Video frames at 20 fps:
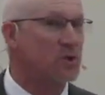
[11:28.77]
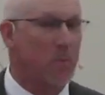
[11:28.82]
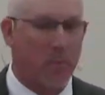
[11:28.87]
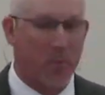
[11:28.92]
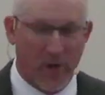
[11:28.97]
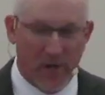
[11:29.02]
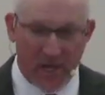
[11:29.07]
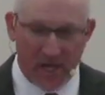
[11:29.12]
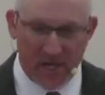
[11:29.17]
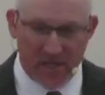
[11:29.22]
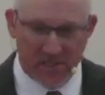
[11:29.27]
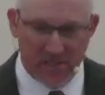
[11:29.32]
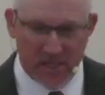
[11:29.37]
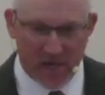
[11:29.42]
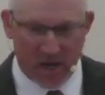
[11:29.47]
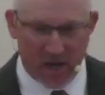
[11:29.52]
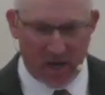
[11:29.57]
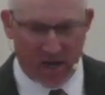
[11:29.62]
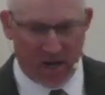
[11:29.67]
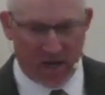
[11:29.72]
please
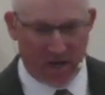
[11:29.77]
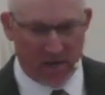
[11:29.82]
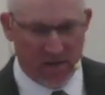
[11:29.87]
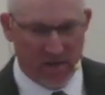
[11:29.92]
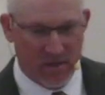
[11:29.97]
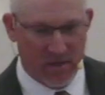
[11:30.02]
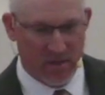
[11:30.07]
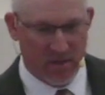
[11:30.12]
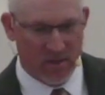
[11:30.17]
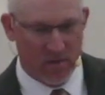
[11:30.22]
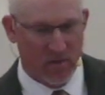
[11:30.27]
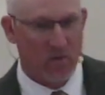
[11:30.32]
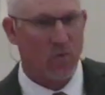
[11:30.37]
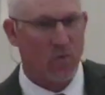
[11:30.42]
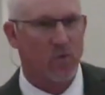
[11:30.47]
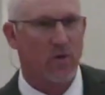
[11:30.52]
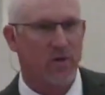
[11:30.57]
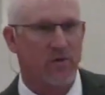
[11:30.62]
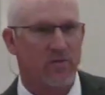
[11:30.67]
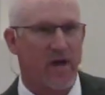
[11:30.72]
God
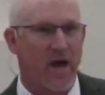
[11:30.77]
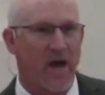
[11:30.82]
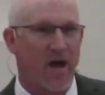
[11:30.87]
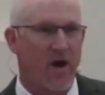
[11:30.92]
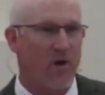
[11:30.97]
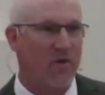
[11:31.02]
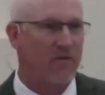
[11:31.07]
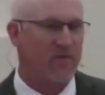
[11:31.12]
without